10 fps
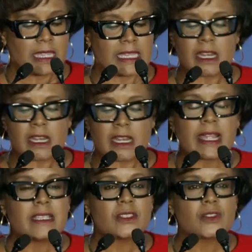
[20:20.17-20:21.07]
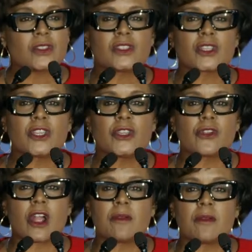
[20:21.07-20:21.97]
In our race to
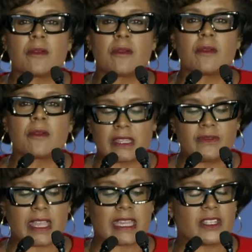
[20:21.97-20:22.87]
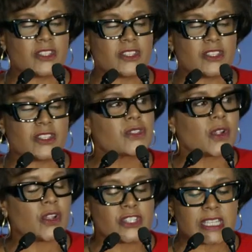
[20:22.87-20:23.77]
secure our military advantage over
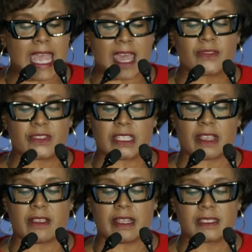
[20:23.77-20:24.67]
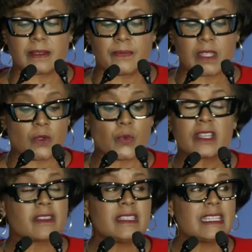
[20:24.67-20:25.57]
surging adversaries,
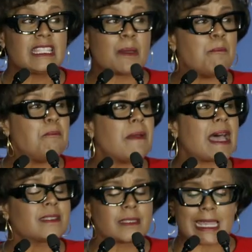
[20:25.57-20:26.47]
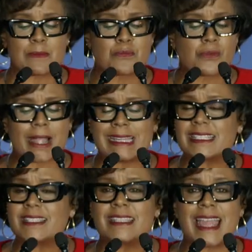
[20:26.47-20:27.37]
we're going to need the best and
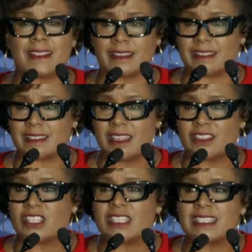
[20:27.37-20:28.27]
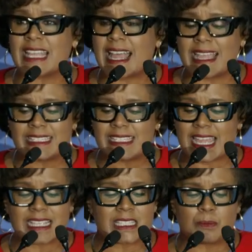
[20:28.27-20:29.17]
brightest talent to design,
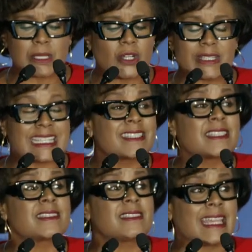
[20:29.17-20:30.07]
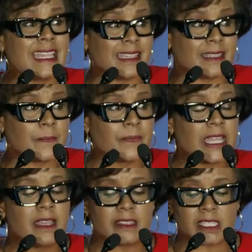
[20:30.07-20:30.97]
test, build, and sustain
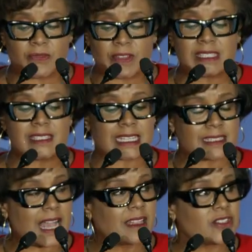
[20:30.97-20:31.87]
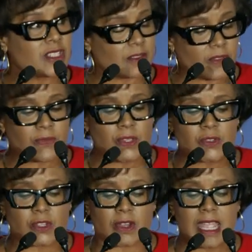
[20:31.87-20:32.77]
the defense technologies of the
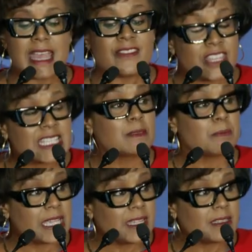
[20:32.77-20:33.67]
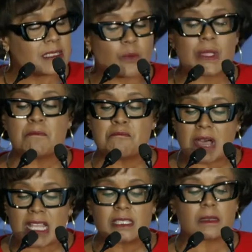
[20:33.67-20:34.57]
future. This means that we
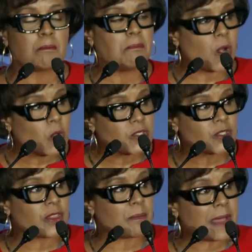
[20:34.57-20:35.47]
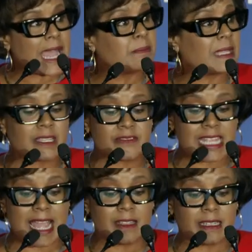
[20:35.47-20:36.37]
must bolster the pipeline of
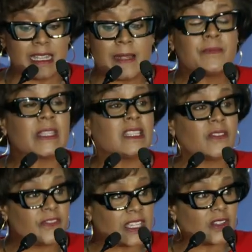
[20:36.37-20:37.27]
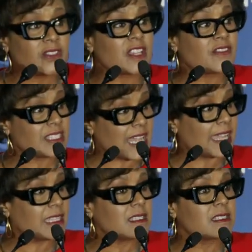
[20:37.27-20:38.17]
talent in the fields of
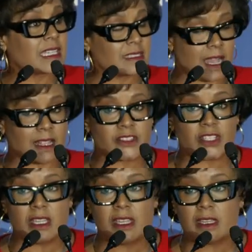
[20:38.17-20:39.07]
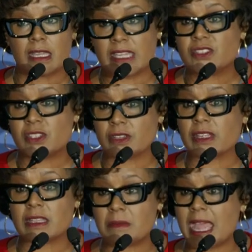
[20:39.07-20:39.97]
science, technology,
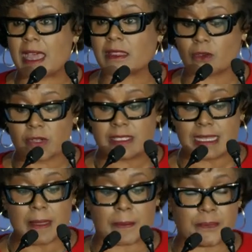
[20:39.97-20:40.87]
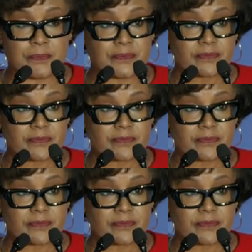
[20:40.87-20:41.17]
engineering, and math, or STEM.